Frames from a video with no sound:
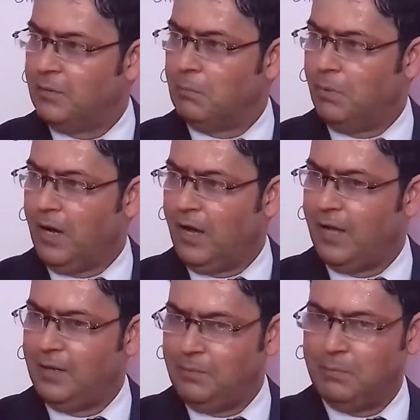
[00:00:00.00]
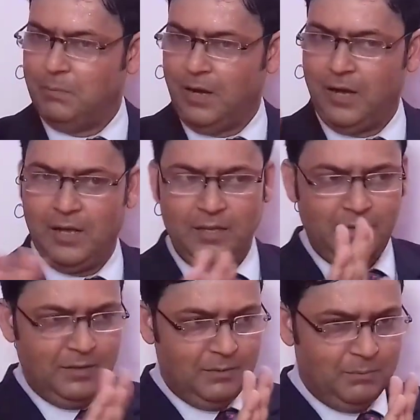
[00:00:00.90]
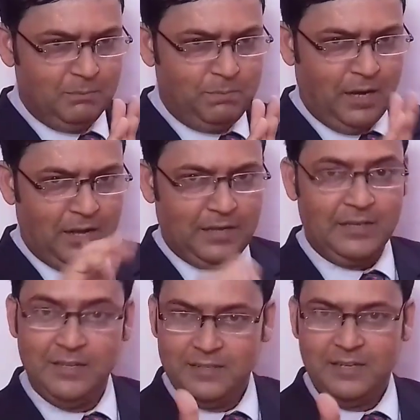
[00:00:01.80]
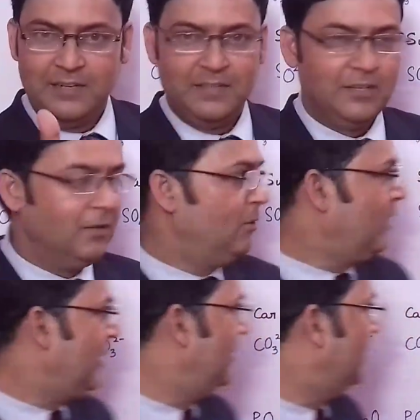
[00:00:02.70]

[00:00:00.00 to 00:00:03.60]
by by by look at